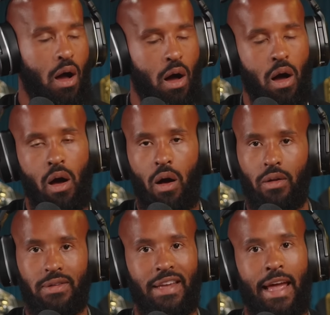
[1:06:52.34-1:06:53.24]
all
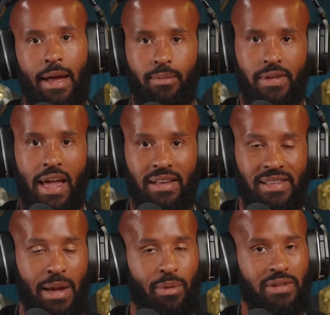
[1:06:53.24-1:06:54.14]
damn day.
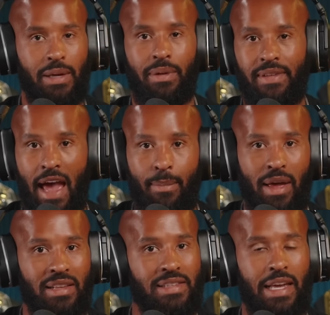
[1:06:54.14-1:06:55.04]
Same with Tim the
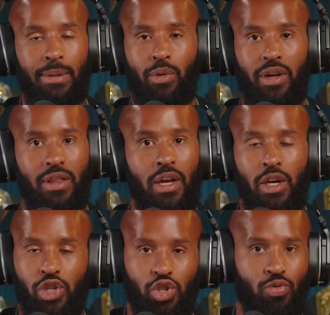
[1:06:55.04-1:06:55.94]
Tatman, same with
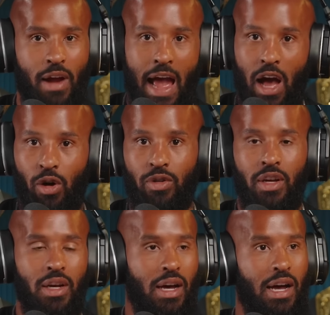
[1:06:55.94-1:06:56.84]
Shroud,
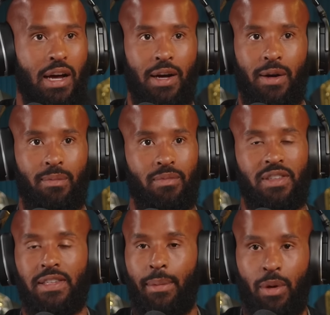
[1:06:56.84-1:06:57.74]
Summit
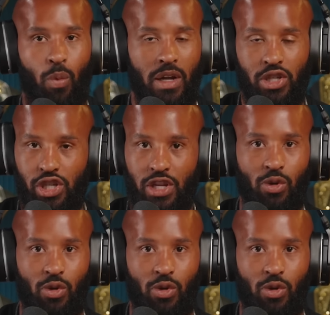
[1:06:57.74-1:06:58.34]
1G.